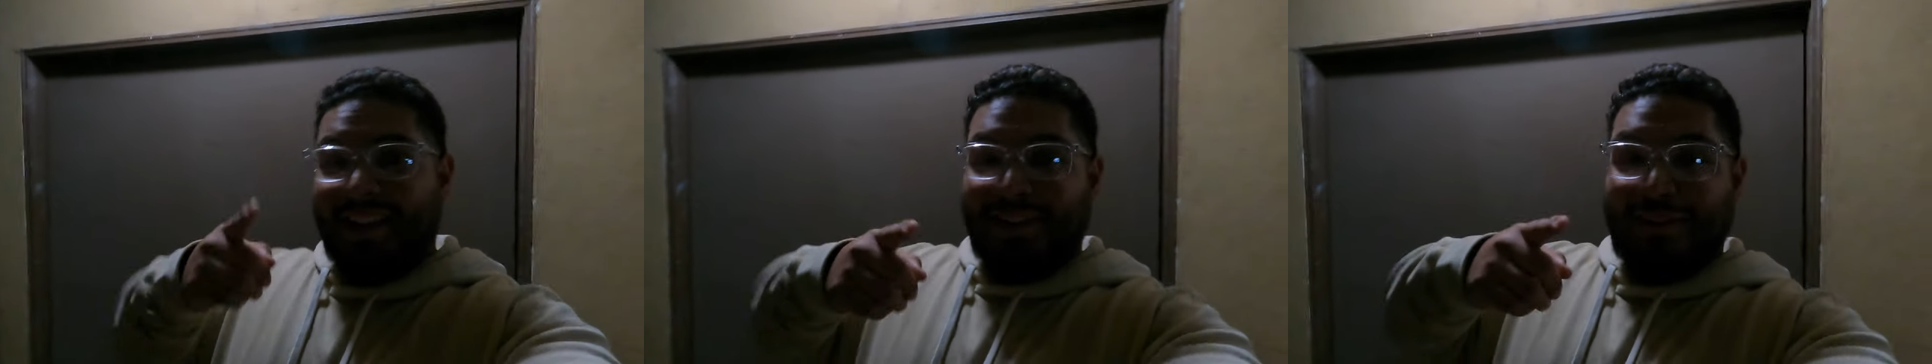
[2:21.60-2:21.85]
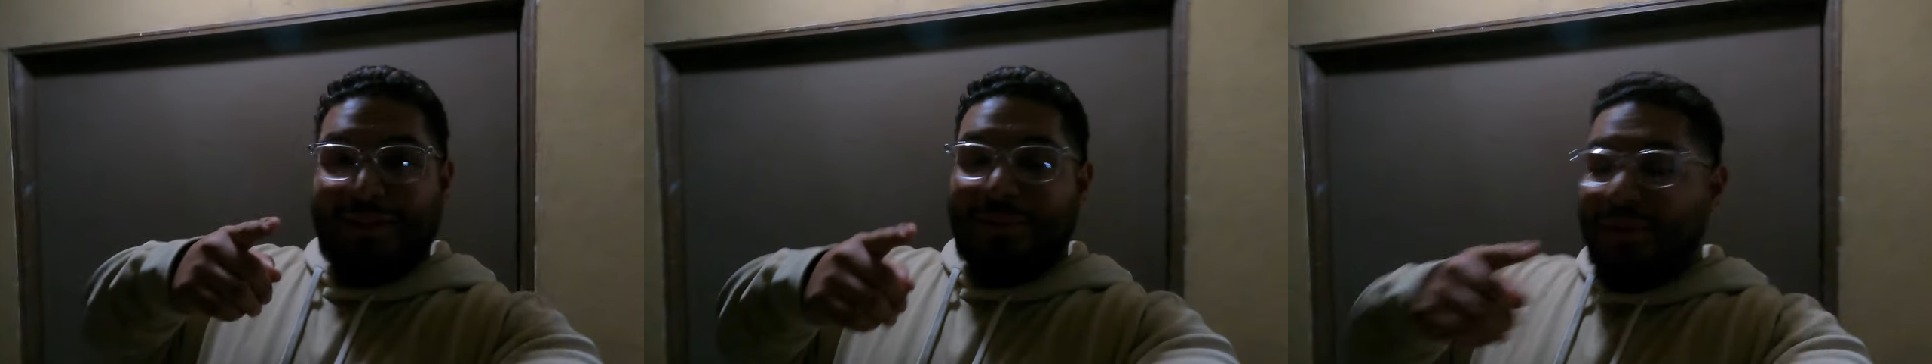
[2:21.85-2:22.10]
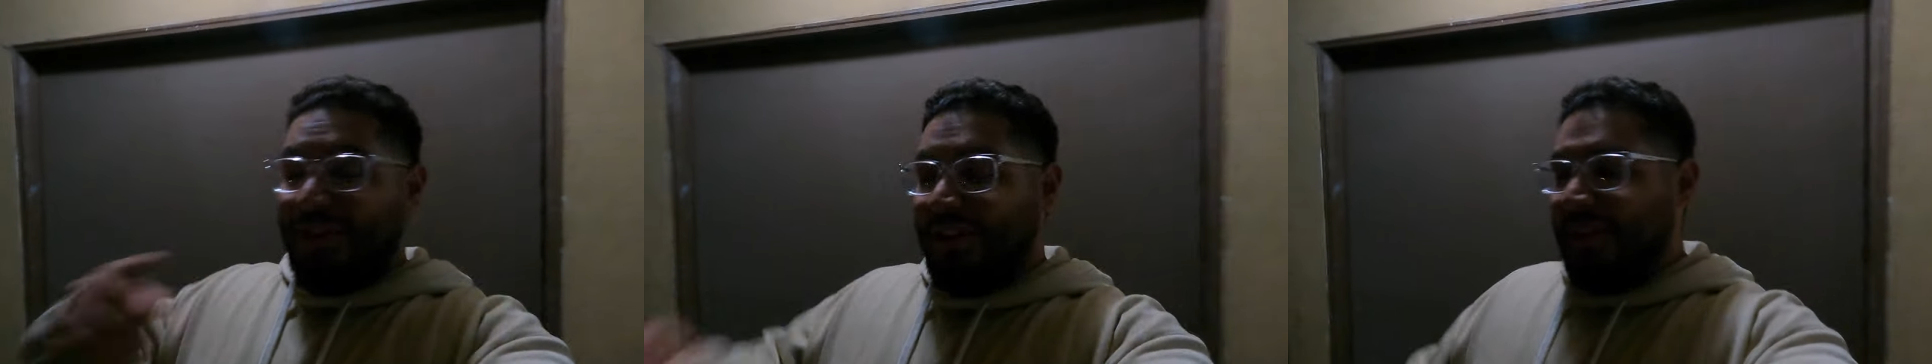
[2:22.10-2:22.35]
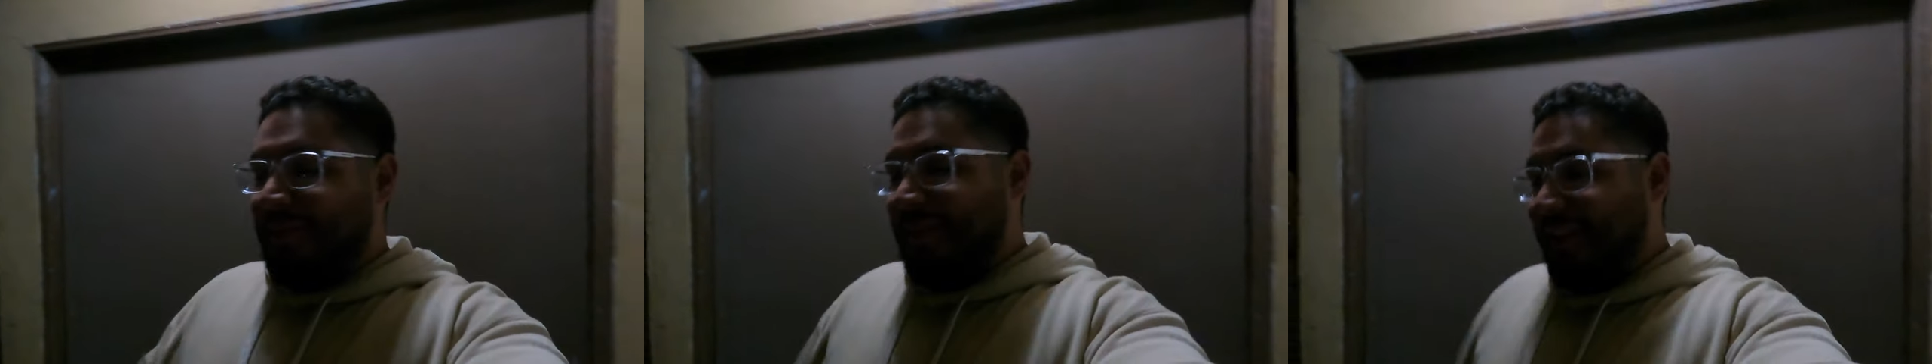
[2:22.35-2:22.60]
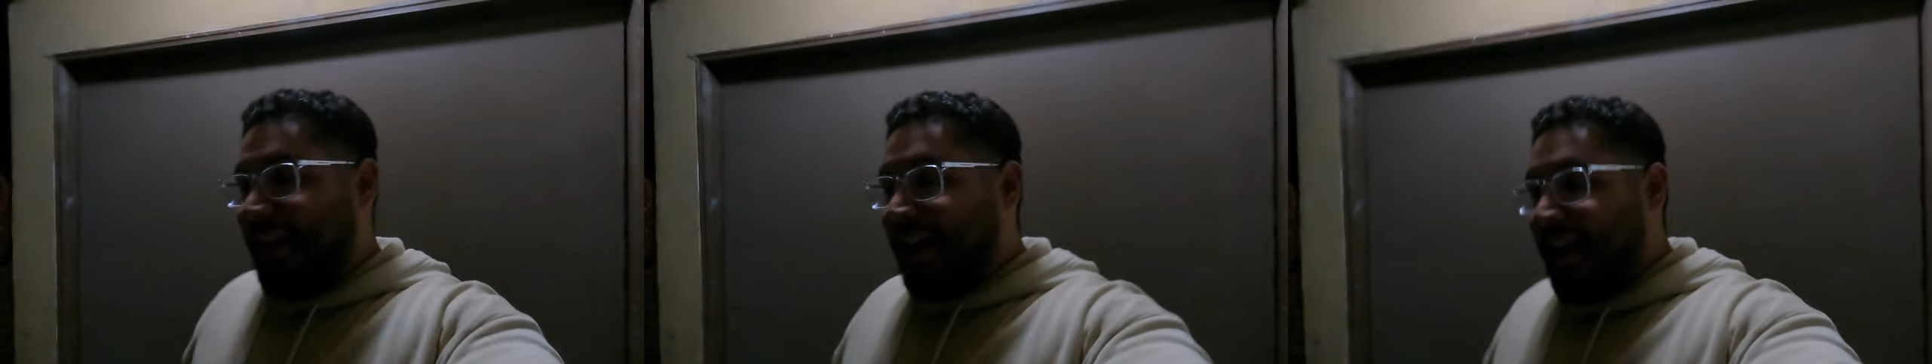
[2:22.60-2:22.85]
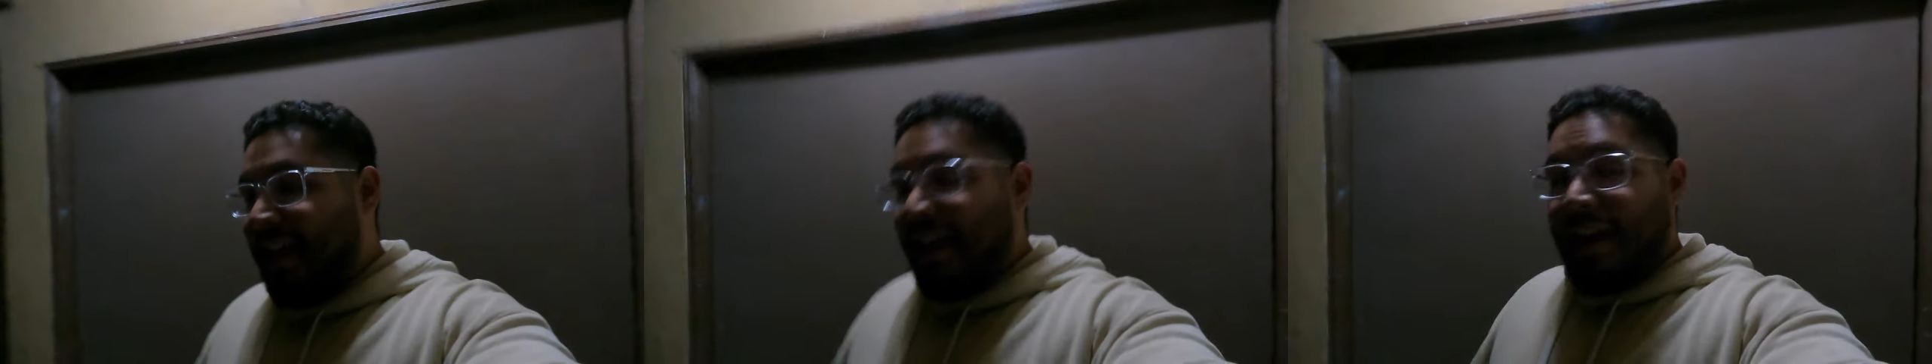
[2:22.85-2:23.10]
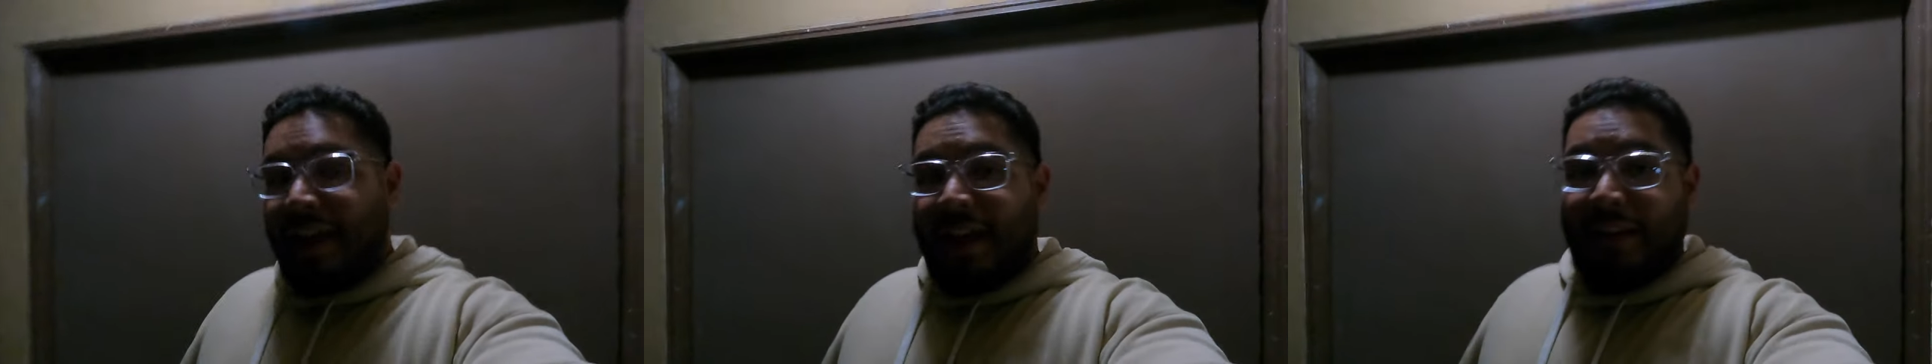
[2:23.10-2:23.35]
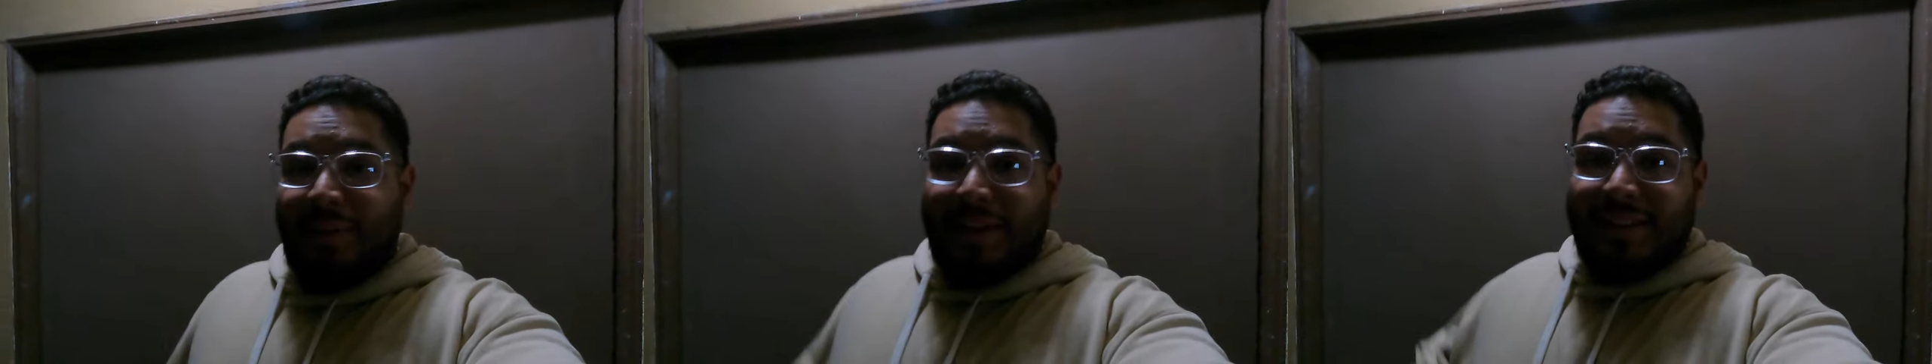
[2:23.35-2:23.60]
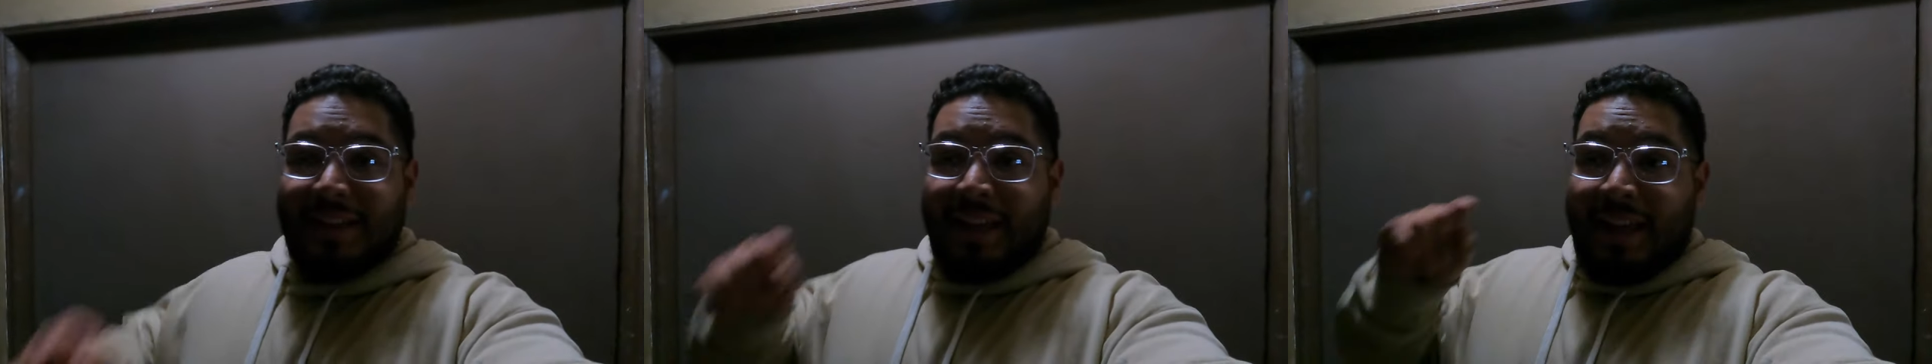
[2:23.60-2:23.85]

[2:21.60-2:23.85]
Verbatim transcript: YouTube journey. But, anyways,